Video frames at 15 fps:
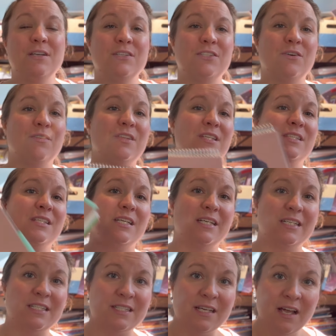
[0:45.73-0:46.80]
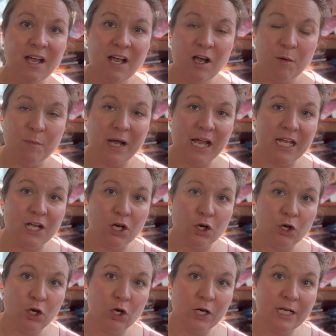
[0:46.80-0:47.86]
So this is my
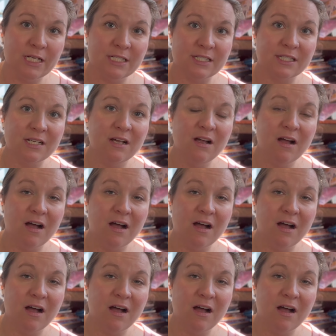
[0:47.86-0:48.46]
current